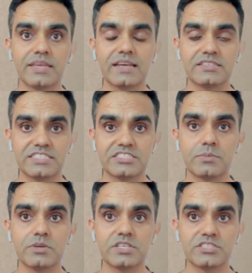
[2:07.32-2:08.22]
Next is
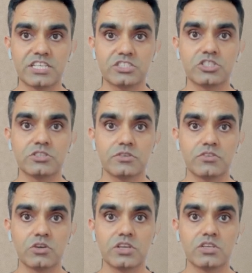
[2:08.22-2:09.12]
summarization,
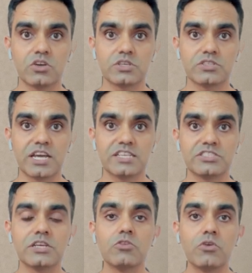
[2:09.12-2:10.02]
turning long
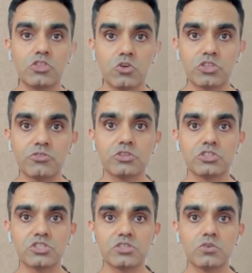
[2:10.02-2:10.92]
text into a shorter
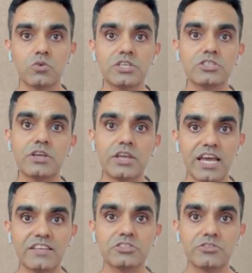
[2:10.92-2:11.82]
version, question
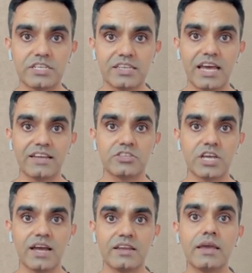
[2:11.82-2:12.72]
answering, and
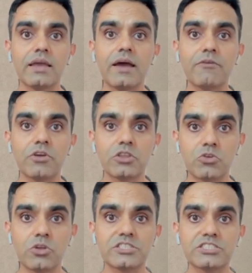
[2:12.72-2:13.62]
chat, like
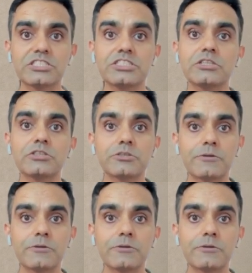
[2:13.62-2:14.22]
virtual assistants.